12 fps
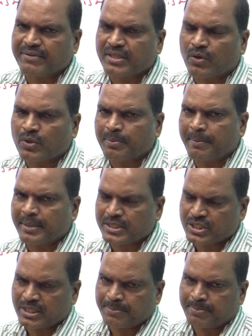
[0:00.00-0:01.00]
without
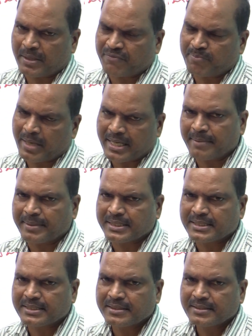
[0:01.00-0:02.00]
membership of
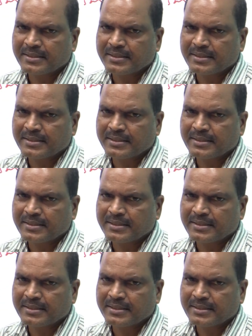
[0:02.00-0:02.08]
Parliament.